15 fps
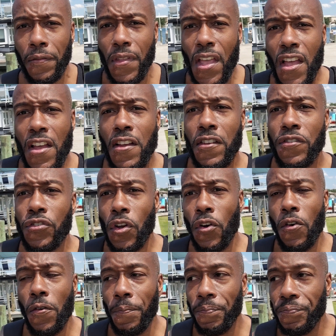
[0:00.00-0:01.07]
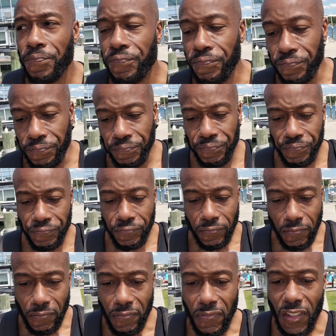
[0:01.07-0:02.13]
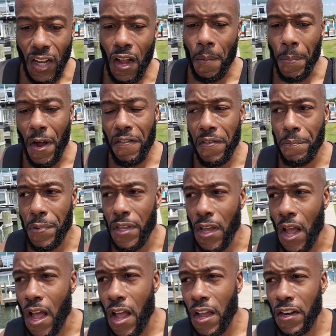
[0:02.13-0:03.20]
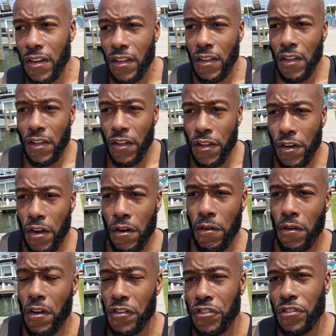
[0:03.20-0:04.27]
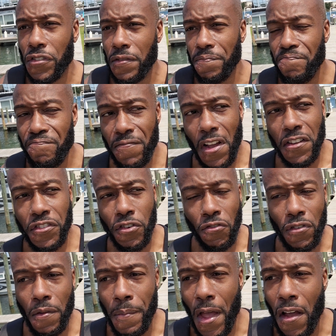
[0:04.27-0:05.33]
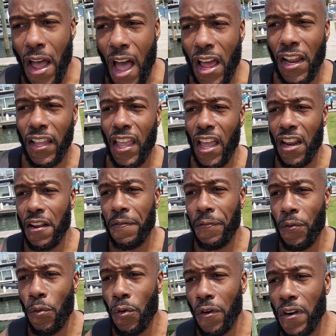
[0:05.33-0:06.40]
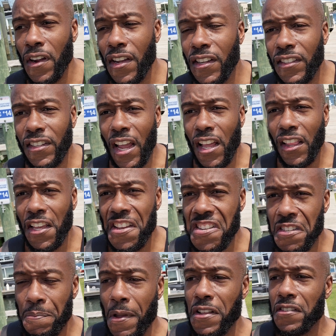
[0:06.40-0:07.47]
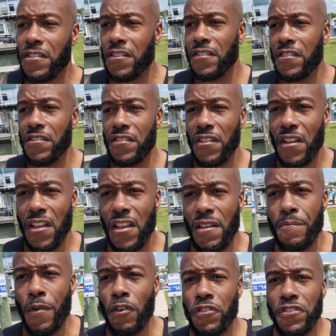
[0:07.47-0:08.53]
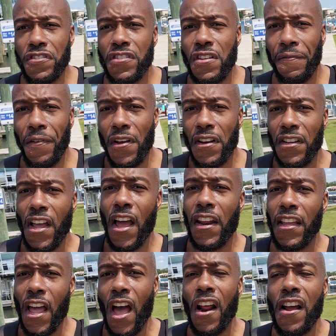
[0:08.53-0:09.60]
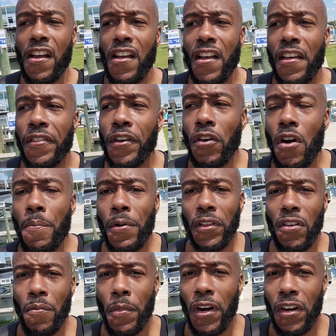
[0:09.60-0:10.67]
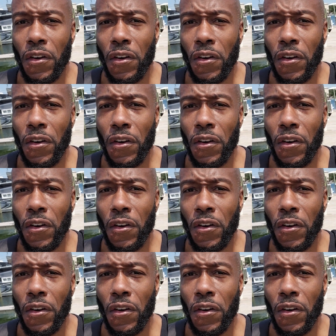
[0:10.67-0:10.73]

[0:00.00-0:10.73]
So above and beyond, a certain amount allocated for daily expenses, emergency fund, yada, yada, they're going to put their money to work.